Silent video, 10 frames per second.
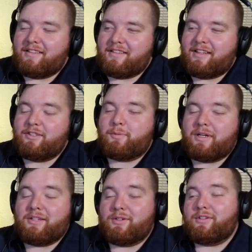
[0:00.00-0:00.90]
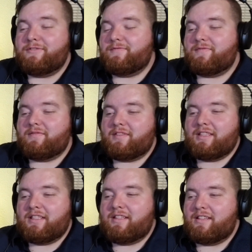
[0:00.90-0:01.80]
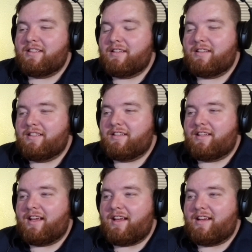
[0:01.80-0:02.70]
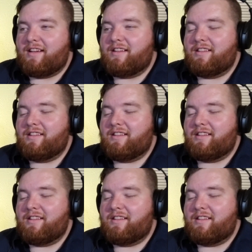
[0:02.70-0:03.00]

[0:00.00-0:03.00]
That's pretty cool. Yeah.